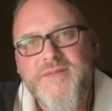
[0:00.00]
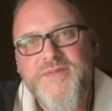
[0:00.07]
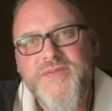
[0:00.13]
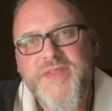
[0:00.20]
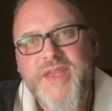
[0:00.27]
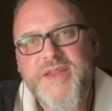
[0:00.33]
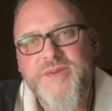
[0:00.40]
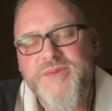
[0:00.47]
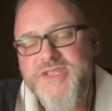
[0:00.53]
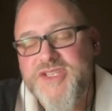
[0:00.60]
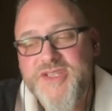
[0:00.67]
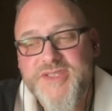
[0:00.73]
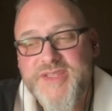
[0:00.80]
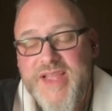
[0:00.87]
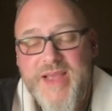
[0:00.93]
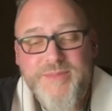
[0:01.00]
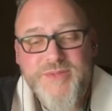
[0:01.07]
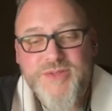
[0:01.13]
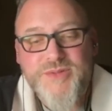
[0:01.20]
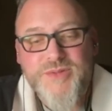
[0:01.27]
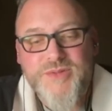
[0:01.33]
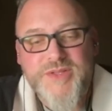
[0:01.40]
And it was just
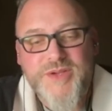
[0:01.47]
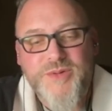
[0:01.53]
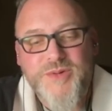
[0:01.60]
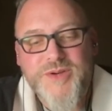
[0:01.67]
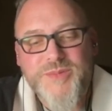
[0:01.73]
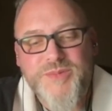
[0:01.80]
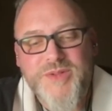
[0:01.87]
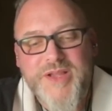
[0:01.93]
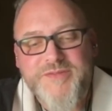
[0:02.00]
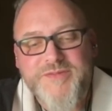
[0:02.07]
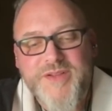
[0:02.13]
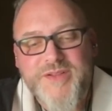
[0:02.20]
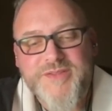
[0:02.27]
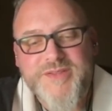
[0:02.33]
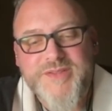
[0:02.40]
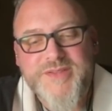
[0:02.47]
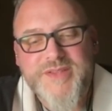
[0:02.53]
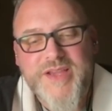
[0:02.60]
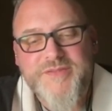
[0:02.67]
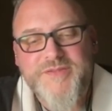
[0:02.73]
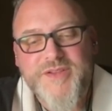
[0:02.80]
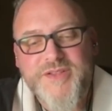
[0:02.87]
absolutely horrible. I felt
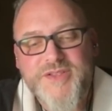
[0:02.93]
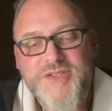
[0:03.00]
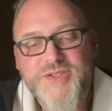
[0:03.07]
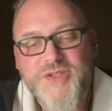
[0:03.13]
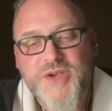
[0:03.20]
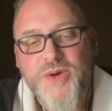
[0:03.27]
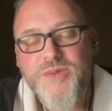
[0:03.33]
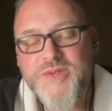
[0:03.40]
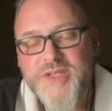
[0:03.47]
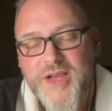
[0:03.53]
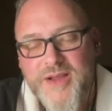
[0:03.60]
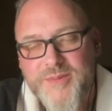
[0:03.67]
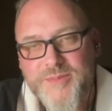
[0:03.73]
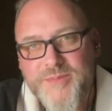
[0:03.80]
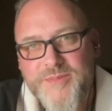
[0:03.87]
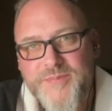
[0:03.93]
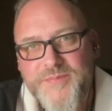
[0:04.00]
so dumb.